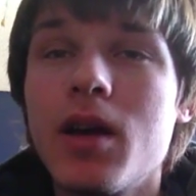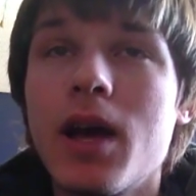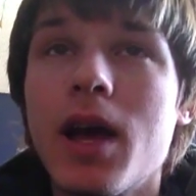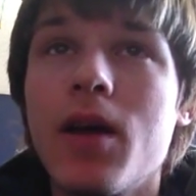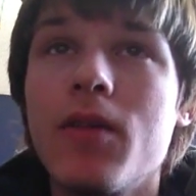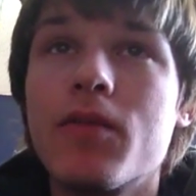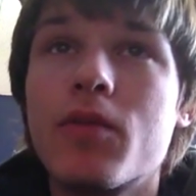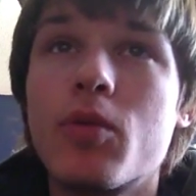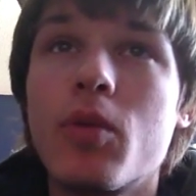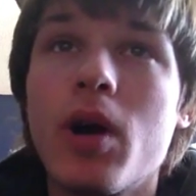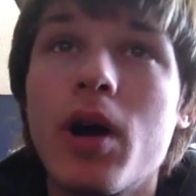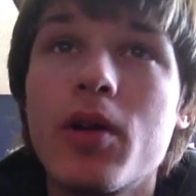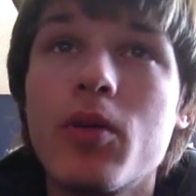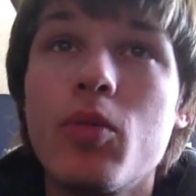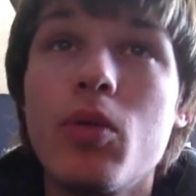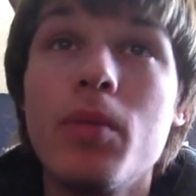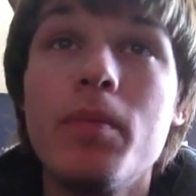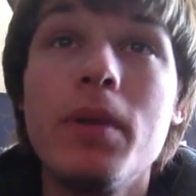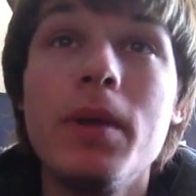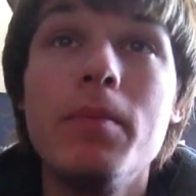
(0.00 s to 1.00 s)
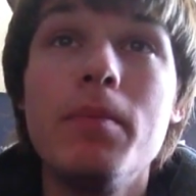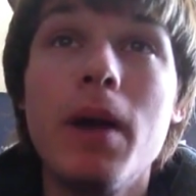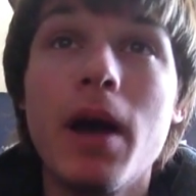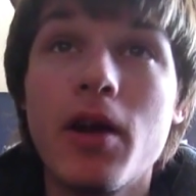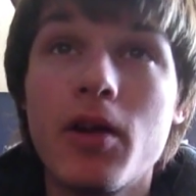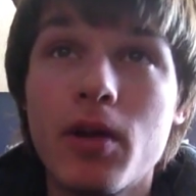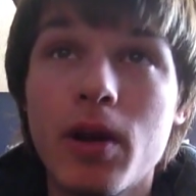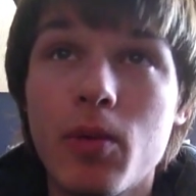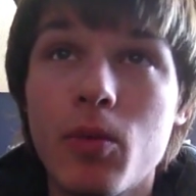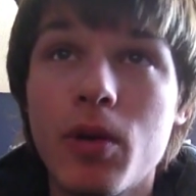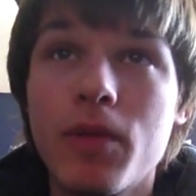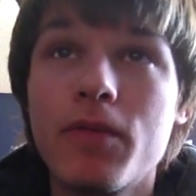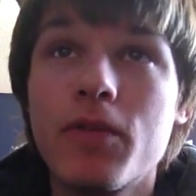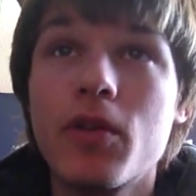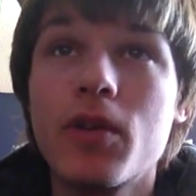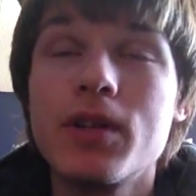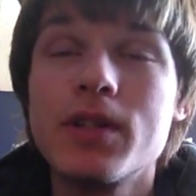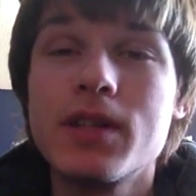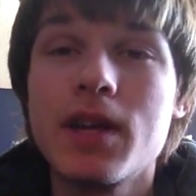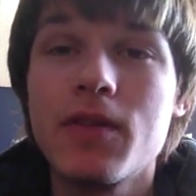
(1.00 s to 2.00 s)
Alvarado will be better at
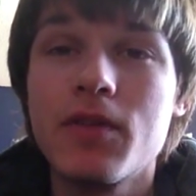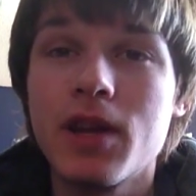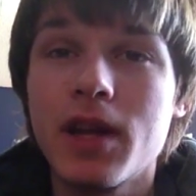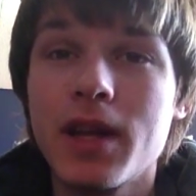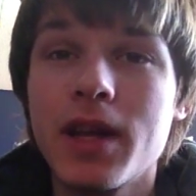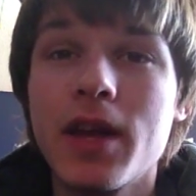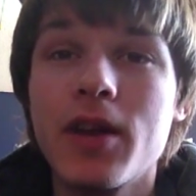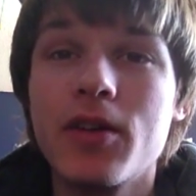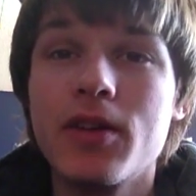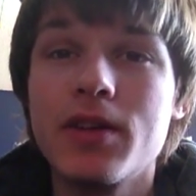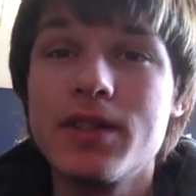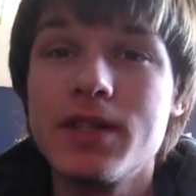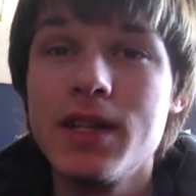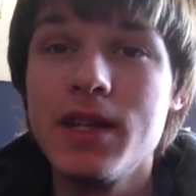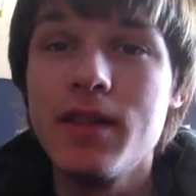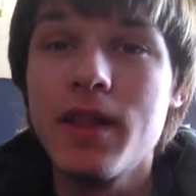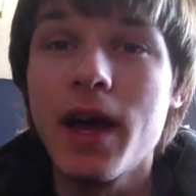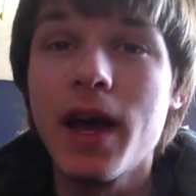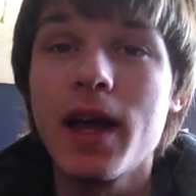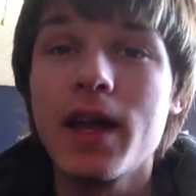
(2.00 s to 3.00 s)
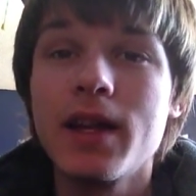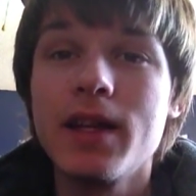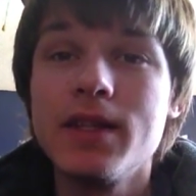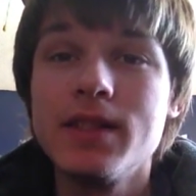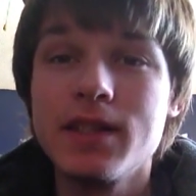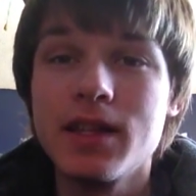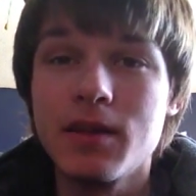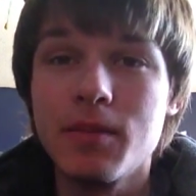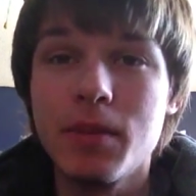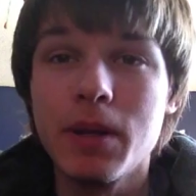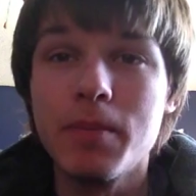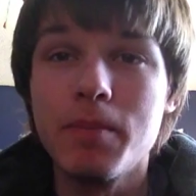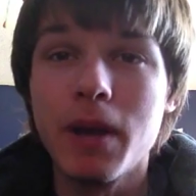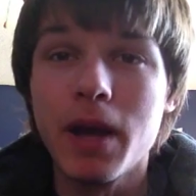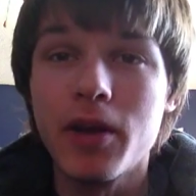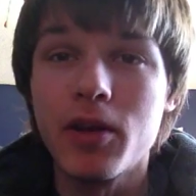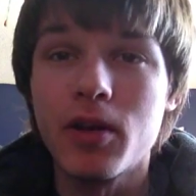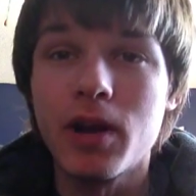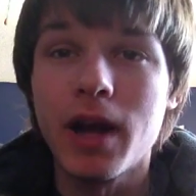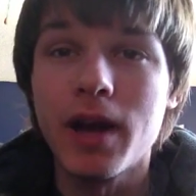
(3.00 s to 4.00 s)
147. I guarantee that. He's going to be
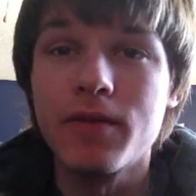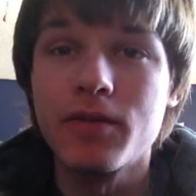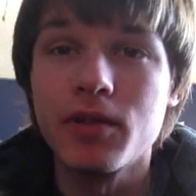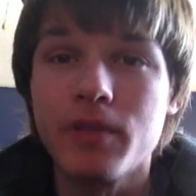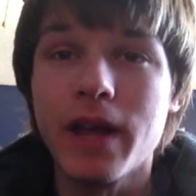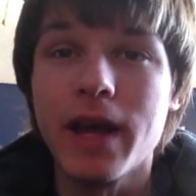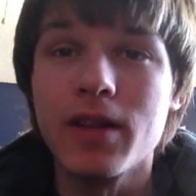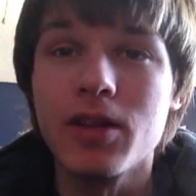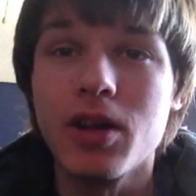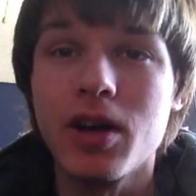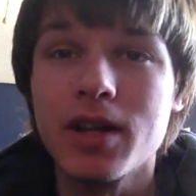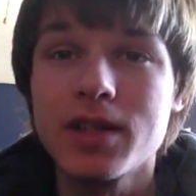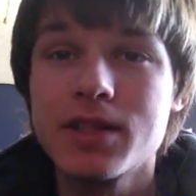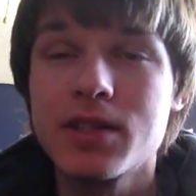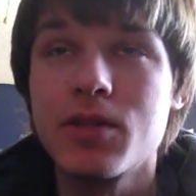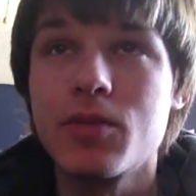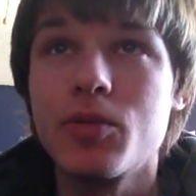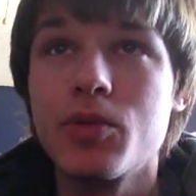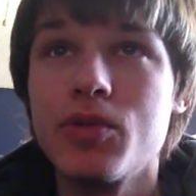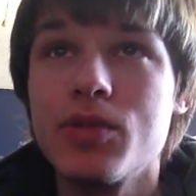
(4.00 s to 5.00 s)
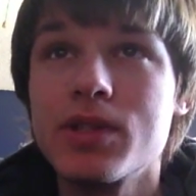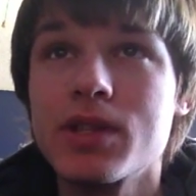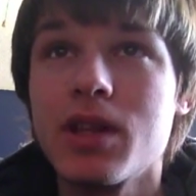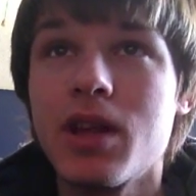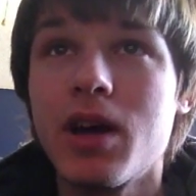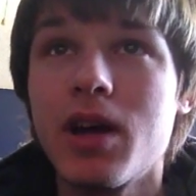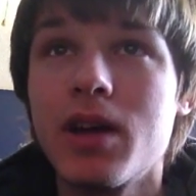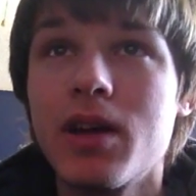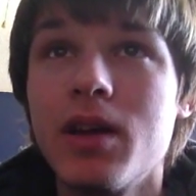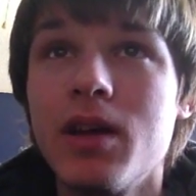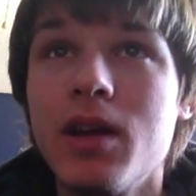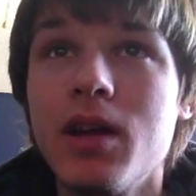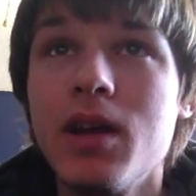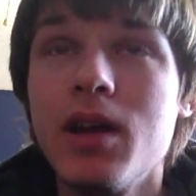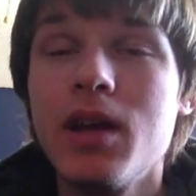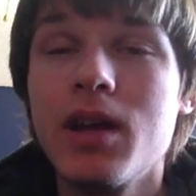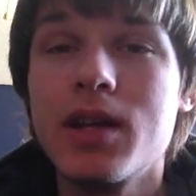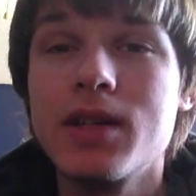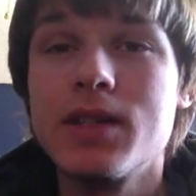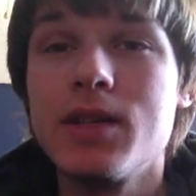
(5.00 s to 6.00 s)
better after that loss to Ruslan
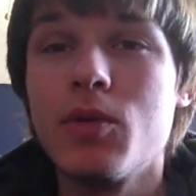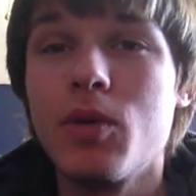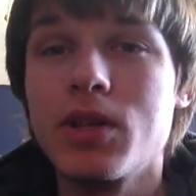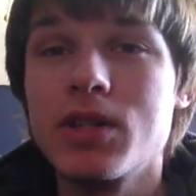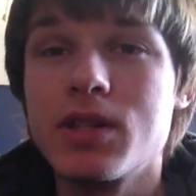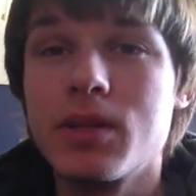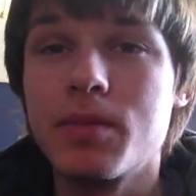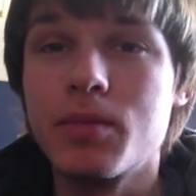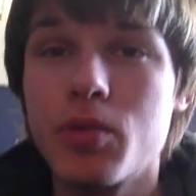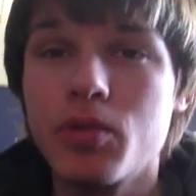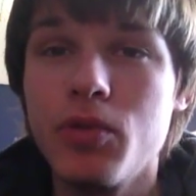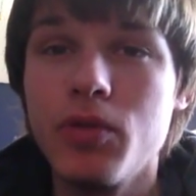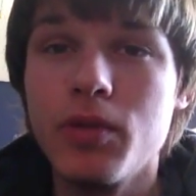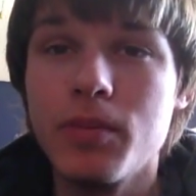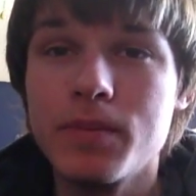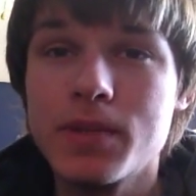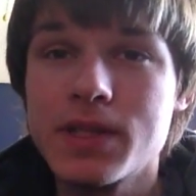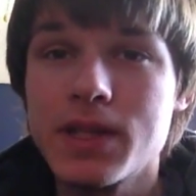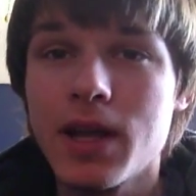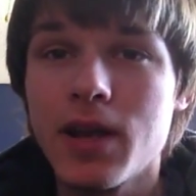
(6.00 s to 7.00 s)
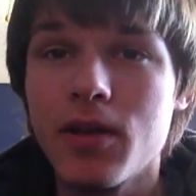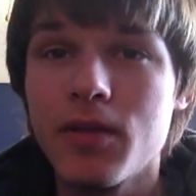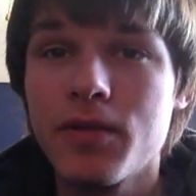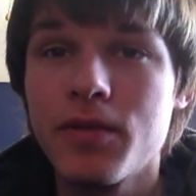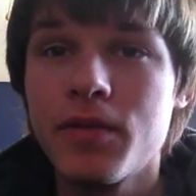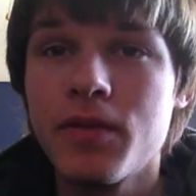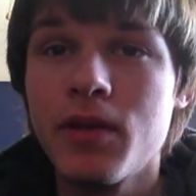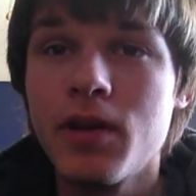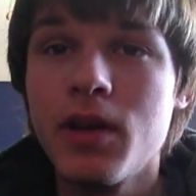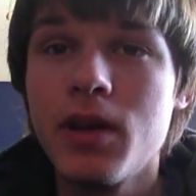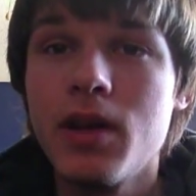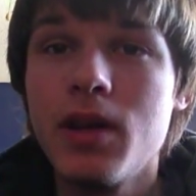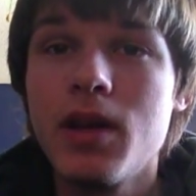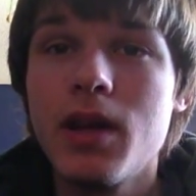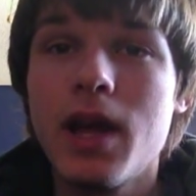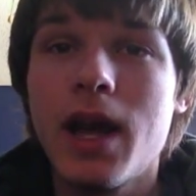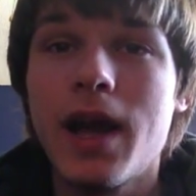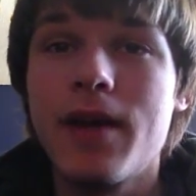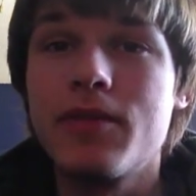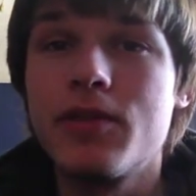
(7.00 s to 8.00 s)
because he wants to prove himself
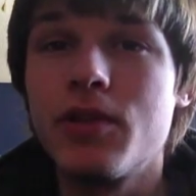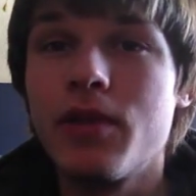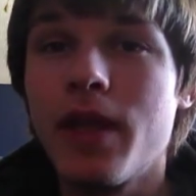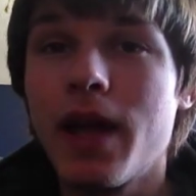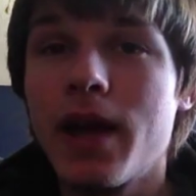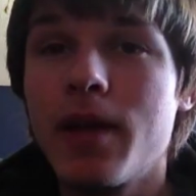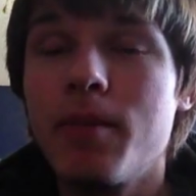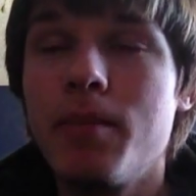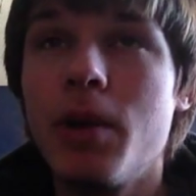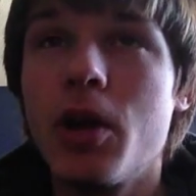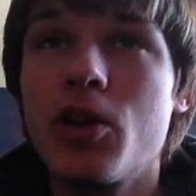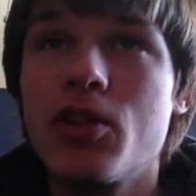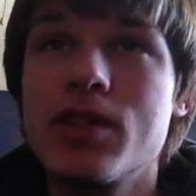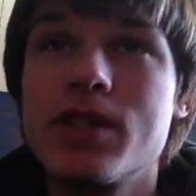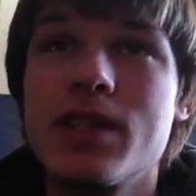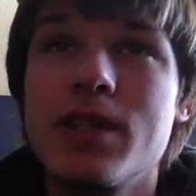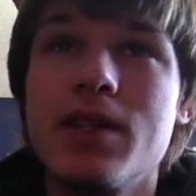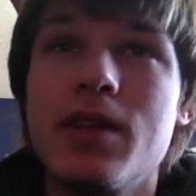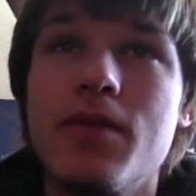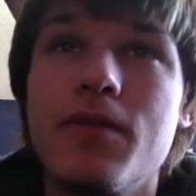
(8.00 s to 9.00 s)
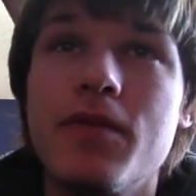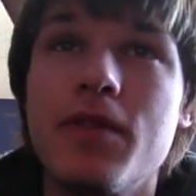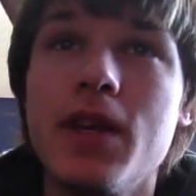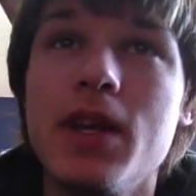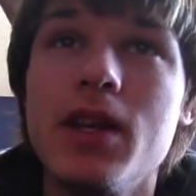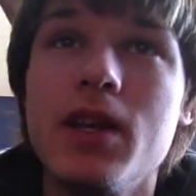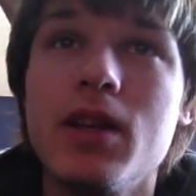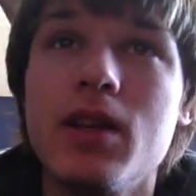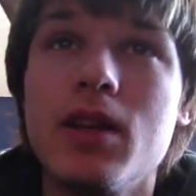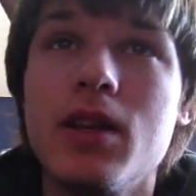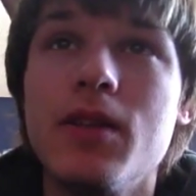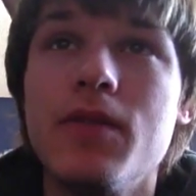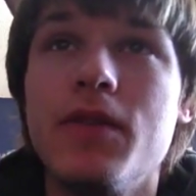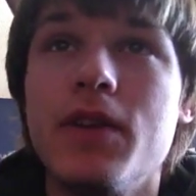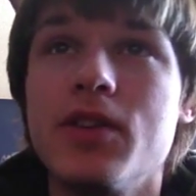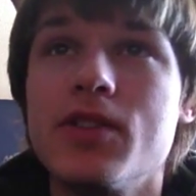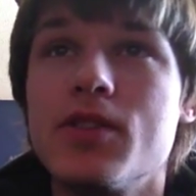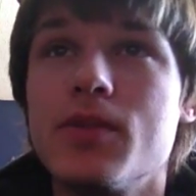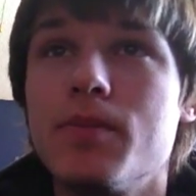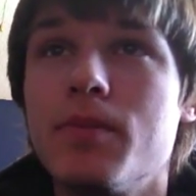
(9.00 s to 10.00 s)
after that embarrassing defeat. He
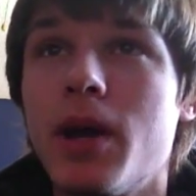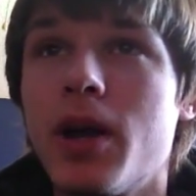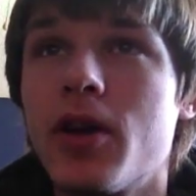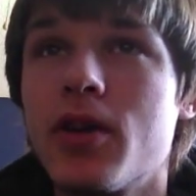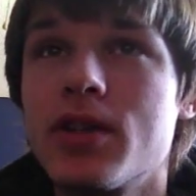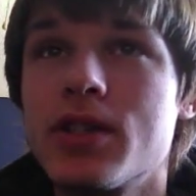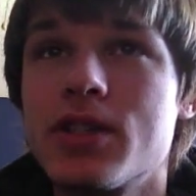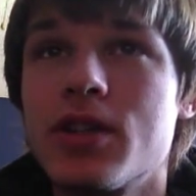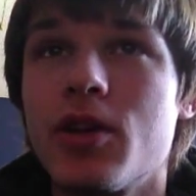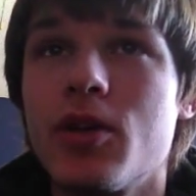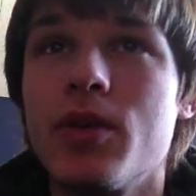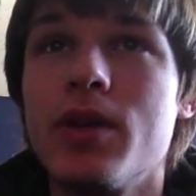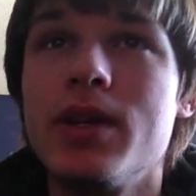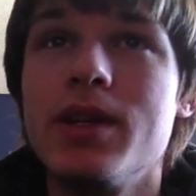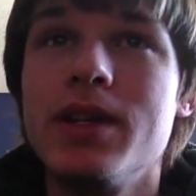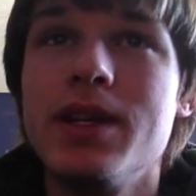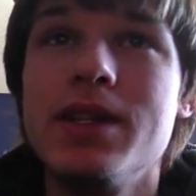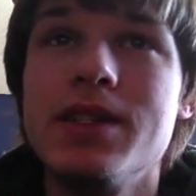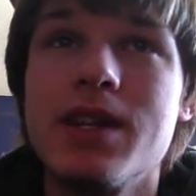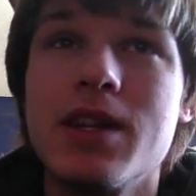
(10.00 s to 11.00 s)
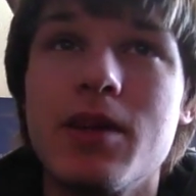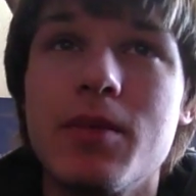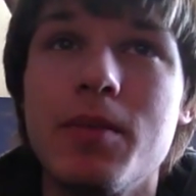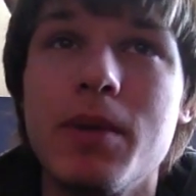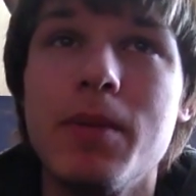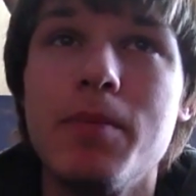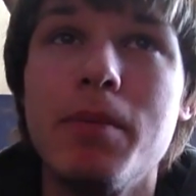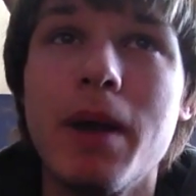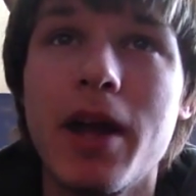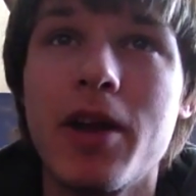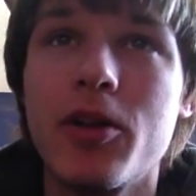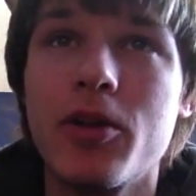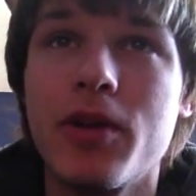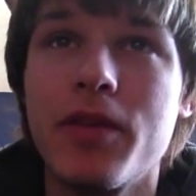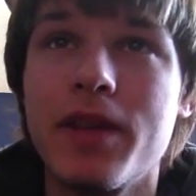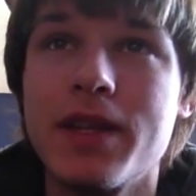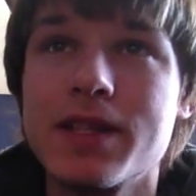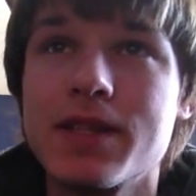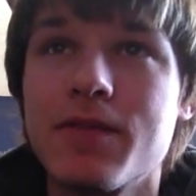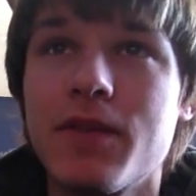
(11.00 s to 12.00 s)
feels embarrassed, so he's going to be better
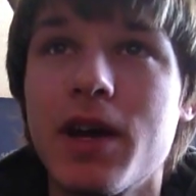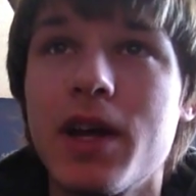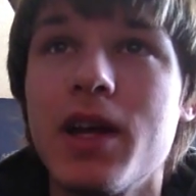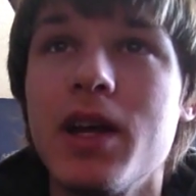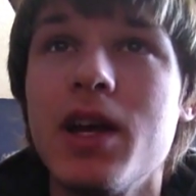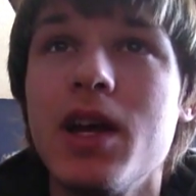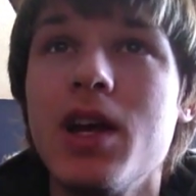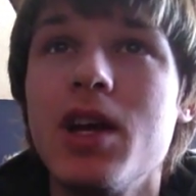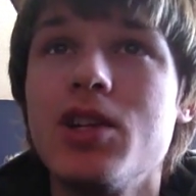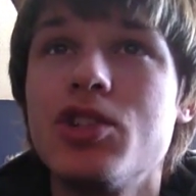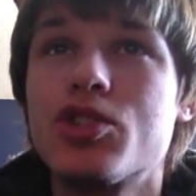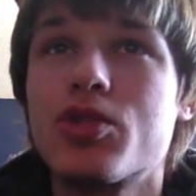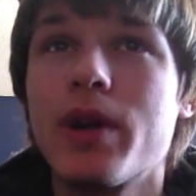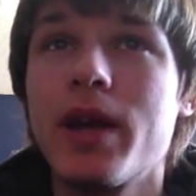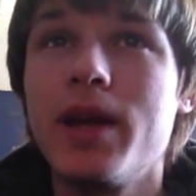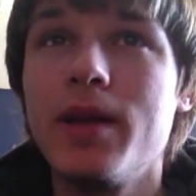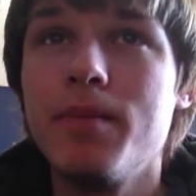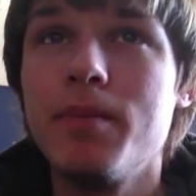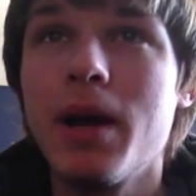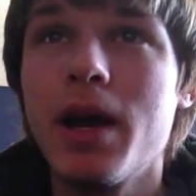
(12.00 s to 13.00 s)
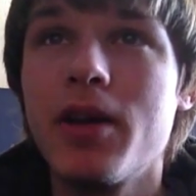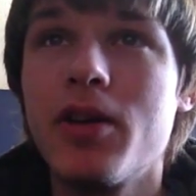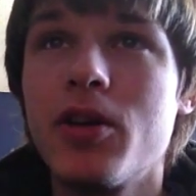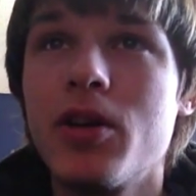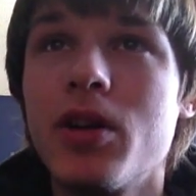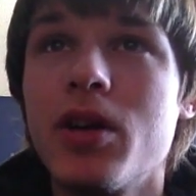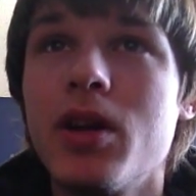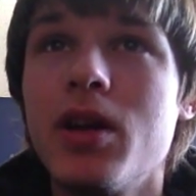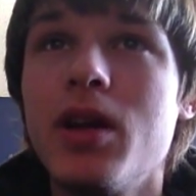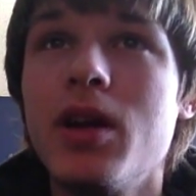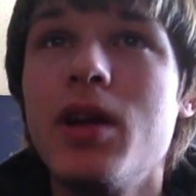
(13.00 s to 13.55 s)
in this fight, train better,